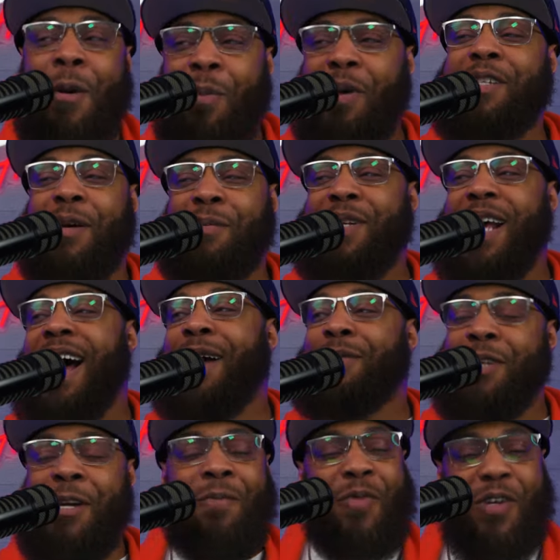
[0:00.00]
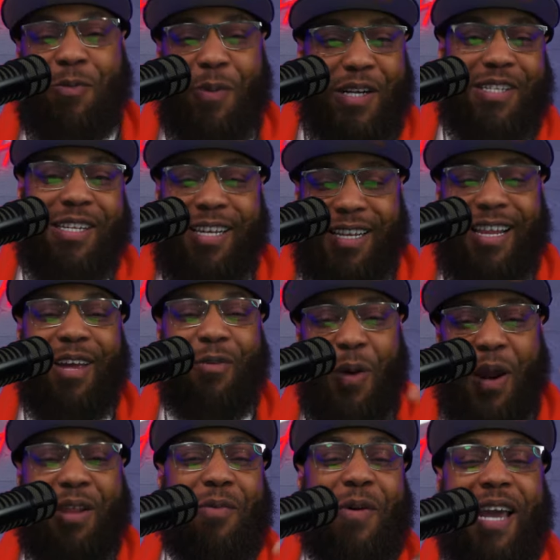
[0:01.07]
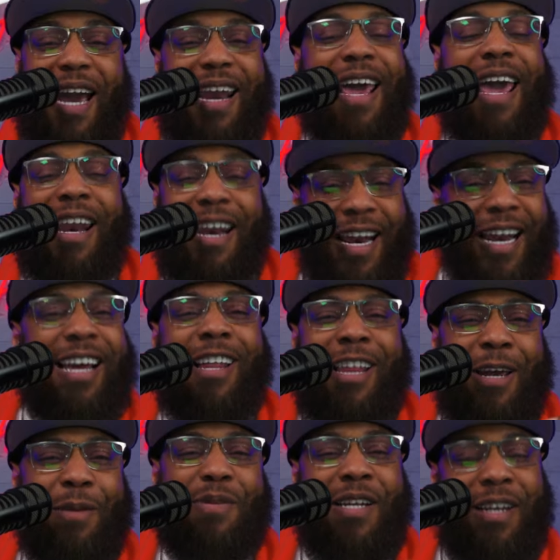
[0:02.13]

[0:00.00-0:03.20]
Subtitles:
But sometimes, especially in the way that we got to edit, it clips.